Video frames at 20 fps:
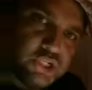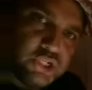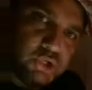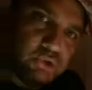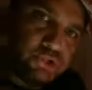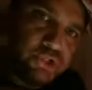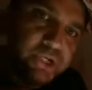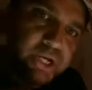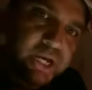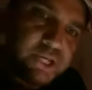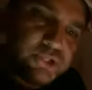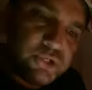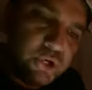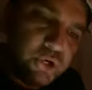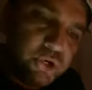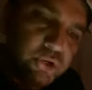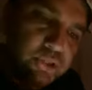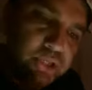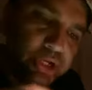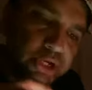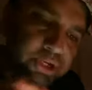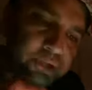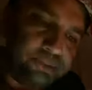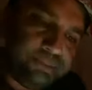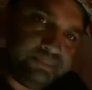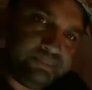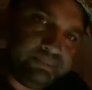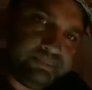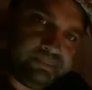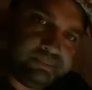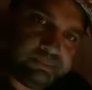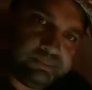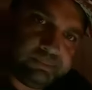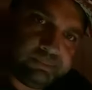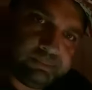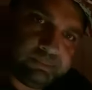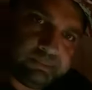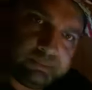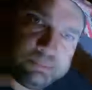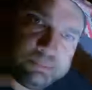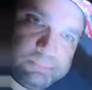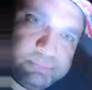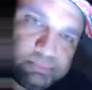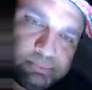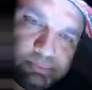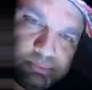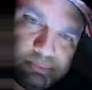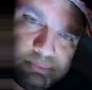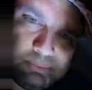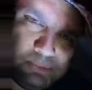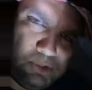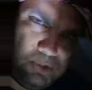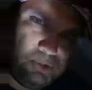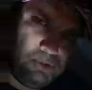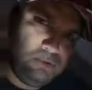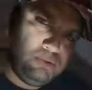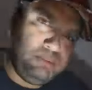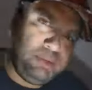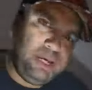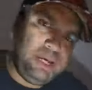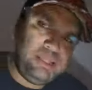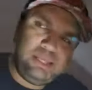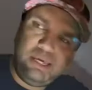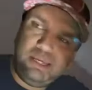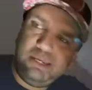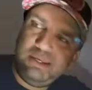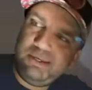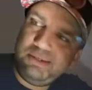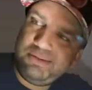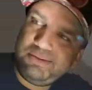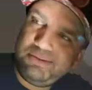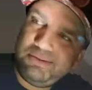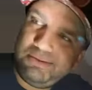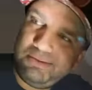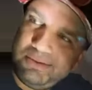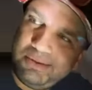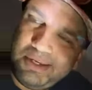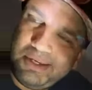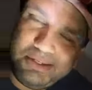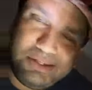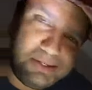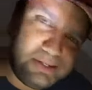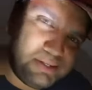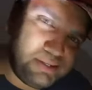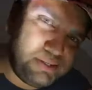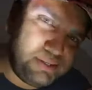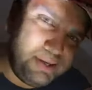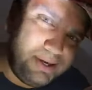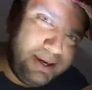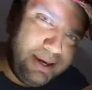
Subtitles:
you guys earlier, ooh man, this is,